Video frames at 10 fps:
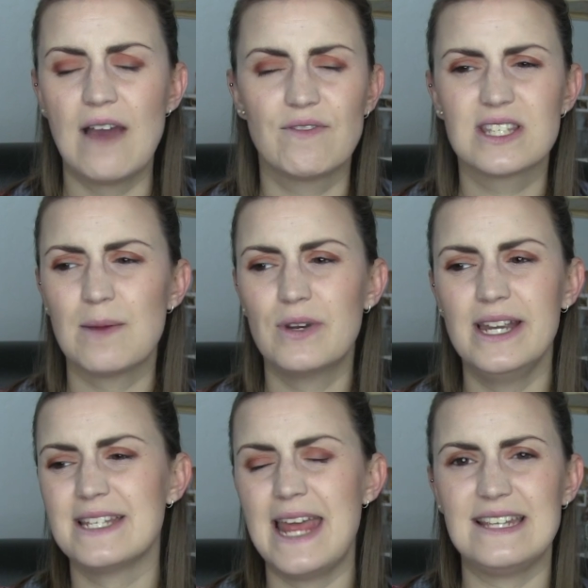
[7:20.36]
And for some
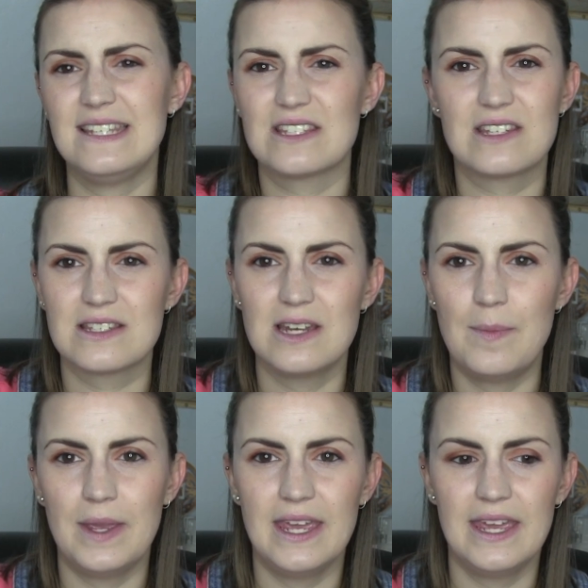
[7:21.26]
reason, Essie just doesn't
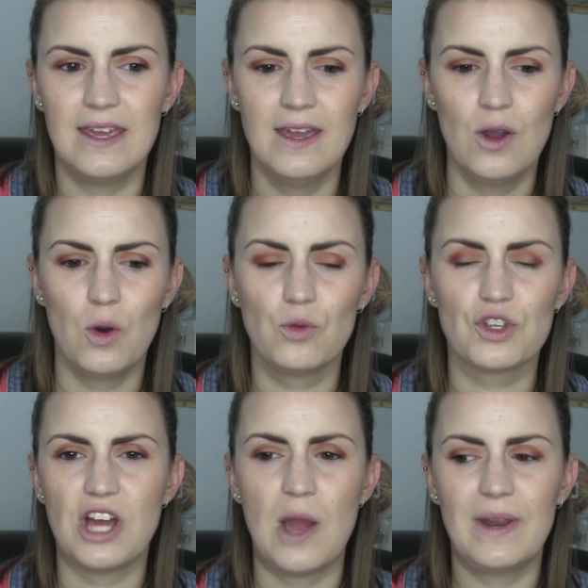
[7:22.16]
appear all
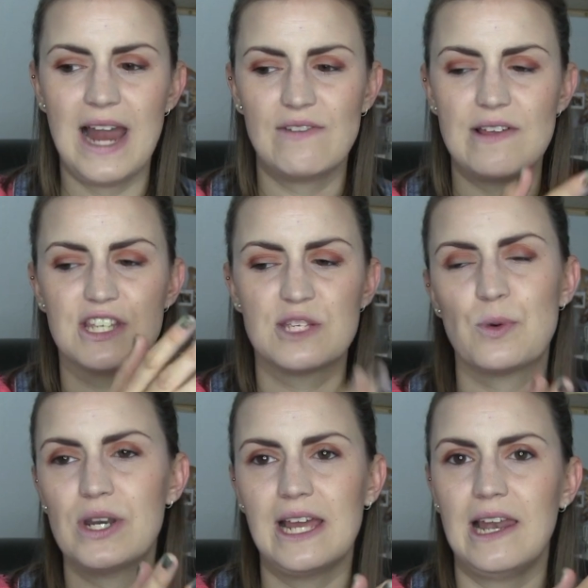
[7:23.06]
the time. We'll have like the
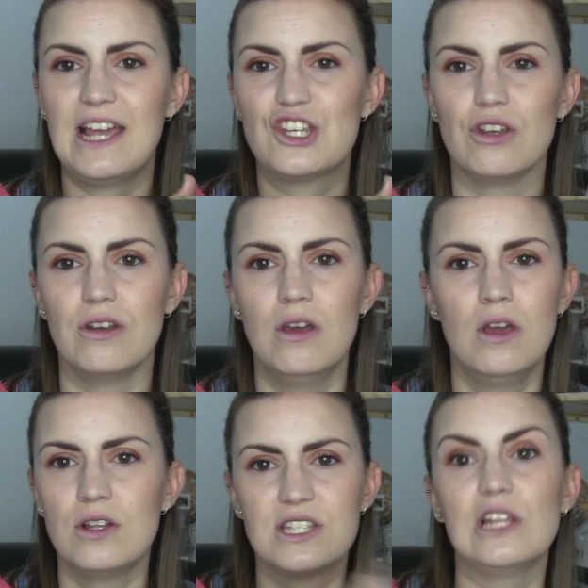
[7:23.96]
spring collection
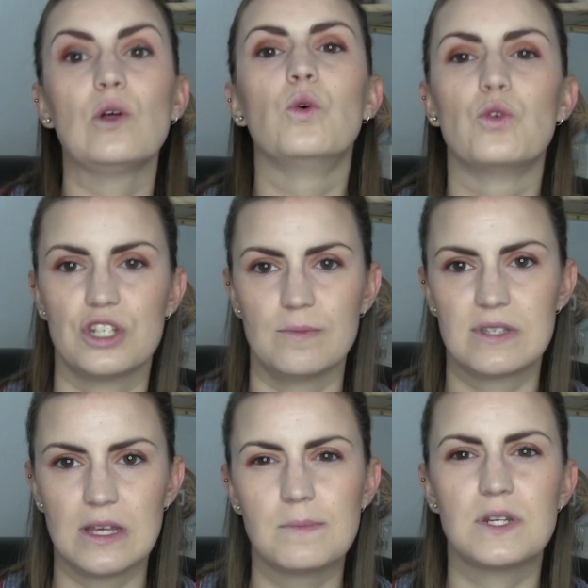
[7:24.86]
till
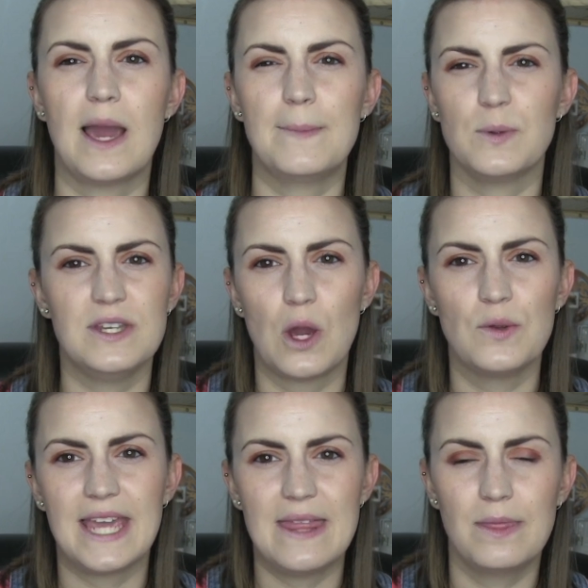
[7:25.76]
autumn sometimes. We
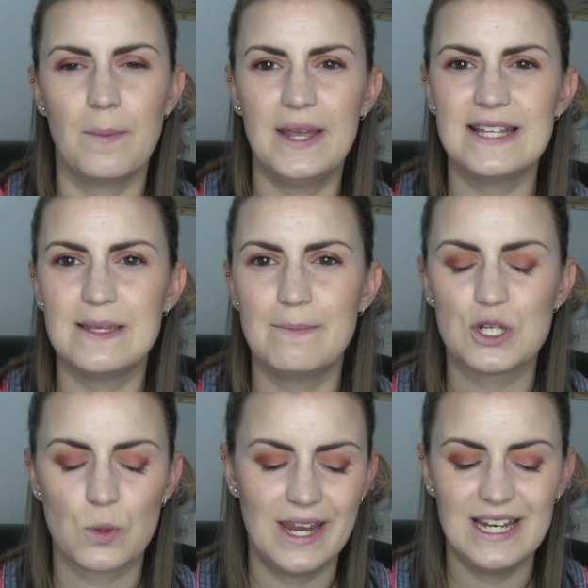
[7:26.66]
don't get the bits in
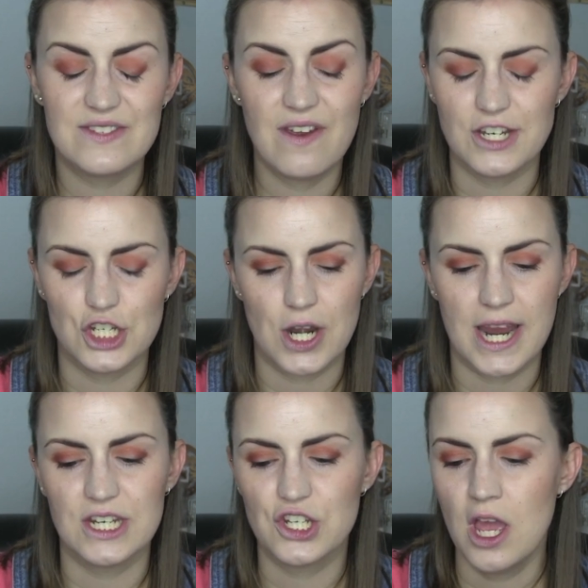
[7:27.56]
between. It's very
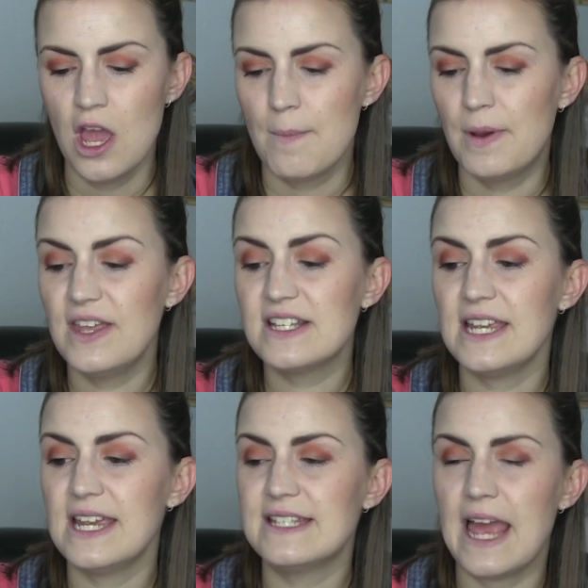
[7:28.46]
strange. But
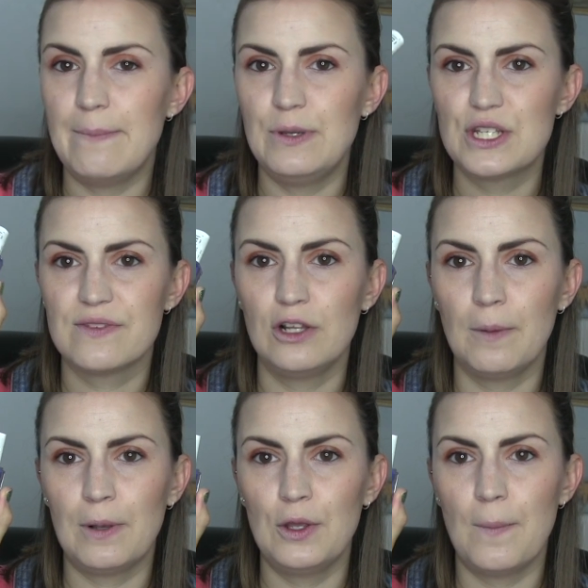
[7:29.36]
this is a
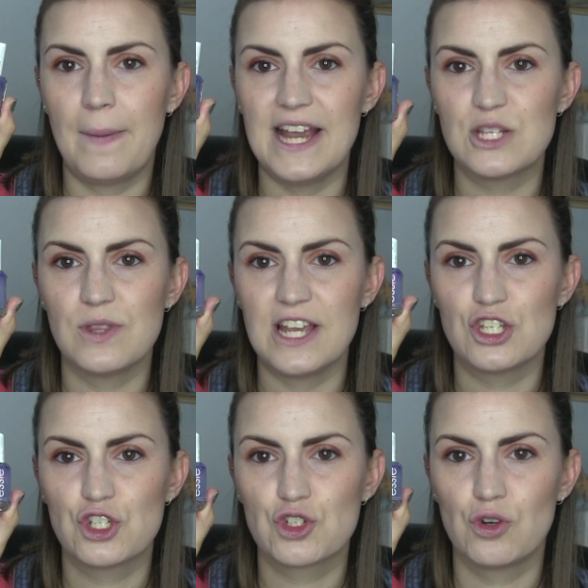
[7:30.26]
beautiful blue base with a
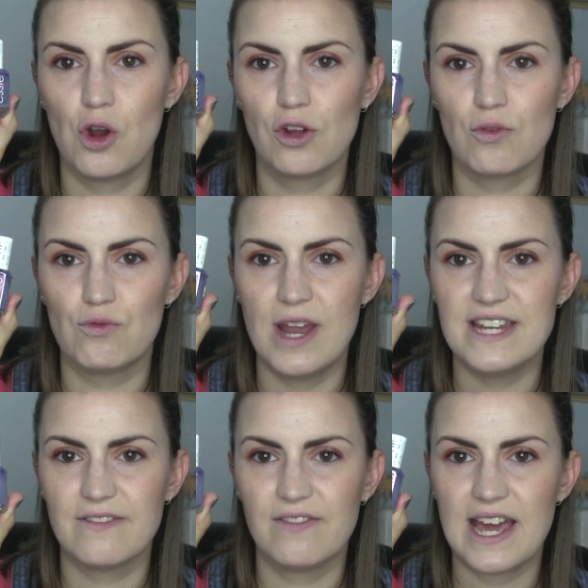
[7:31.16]
strong
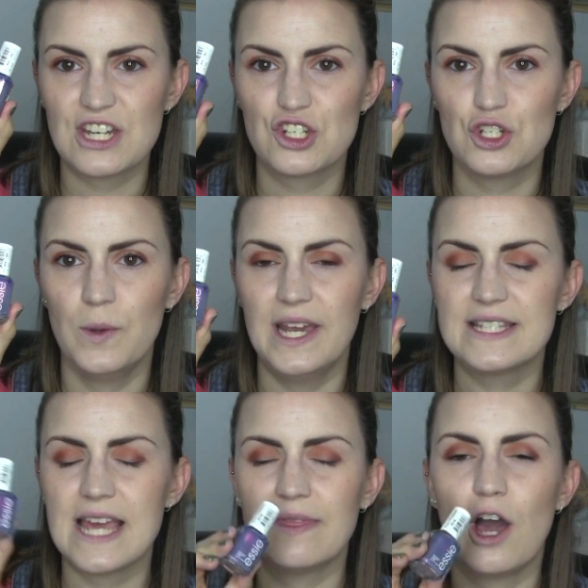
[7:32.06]
red flash to
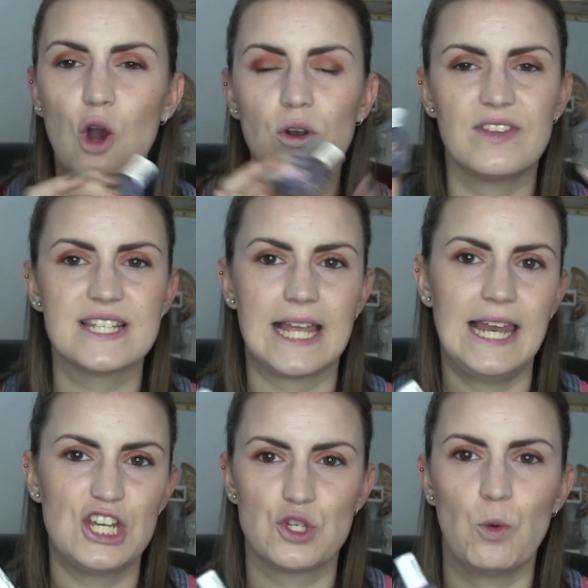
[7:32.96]
it. And the whole of this
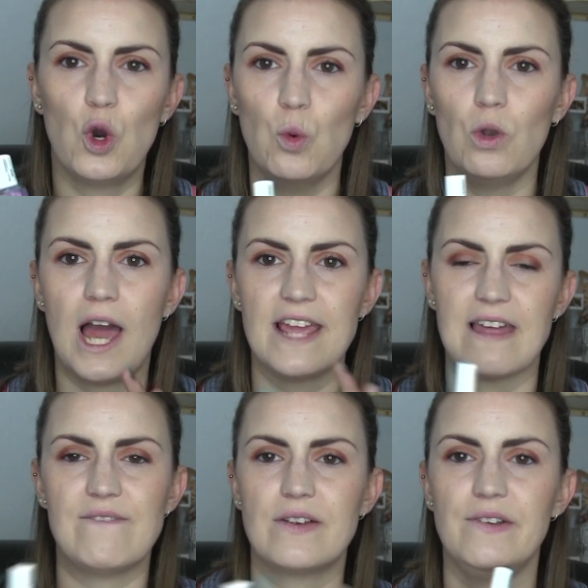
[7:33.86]
collection were all like
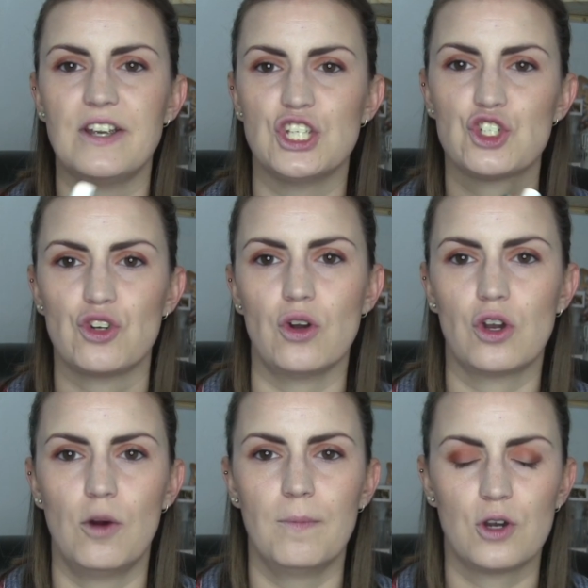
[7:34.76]
that, very, very strong
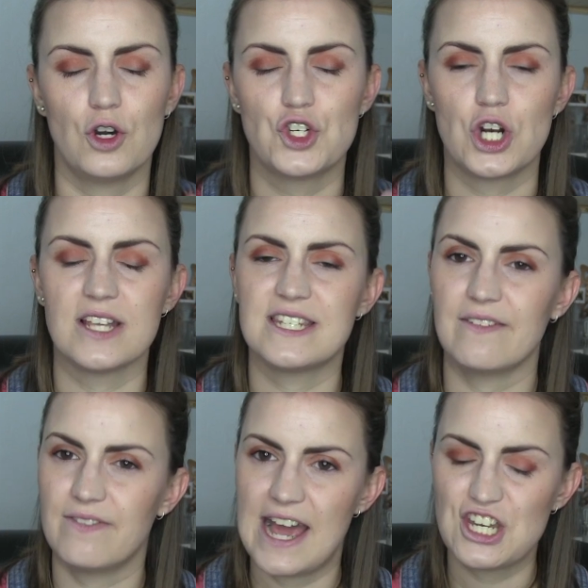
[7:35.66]

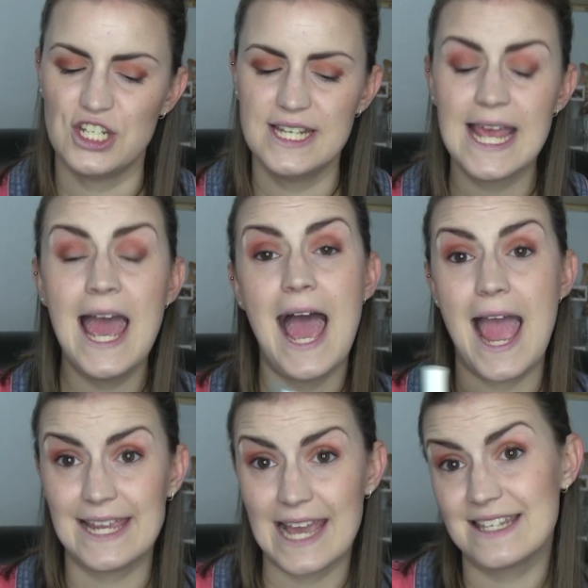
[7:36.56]
contrasting flashes.
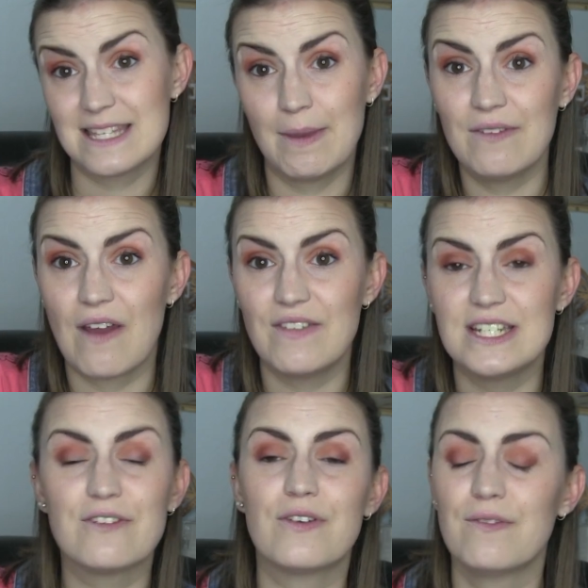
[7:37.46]
Again, something very
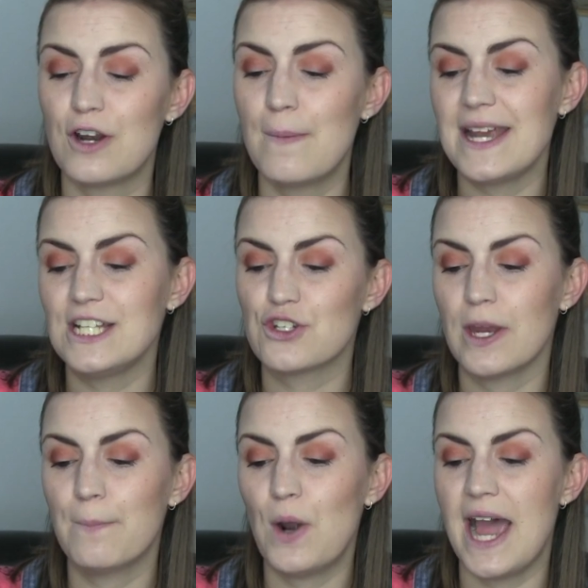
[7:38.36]
different for a
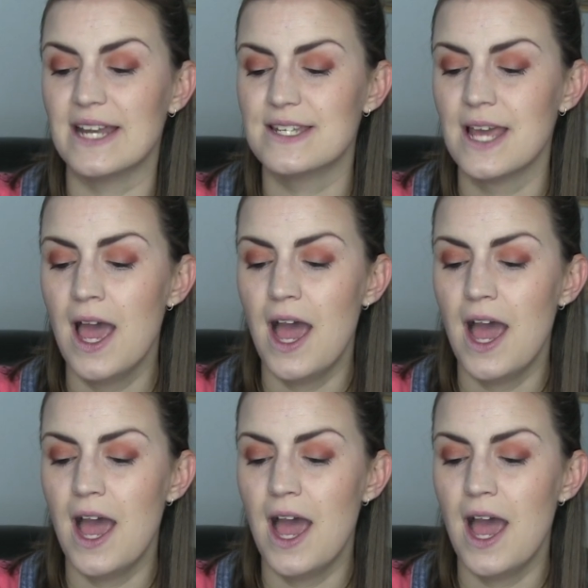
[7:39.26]
mainstream brand.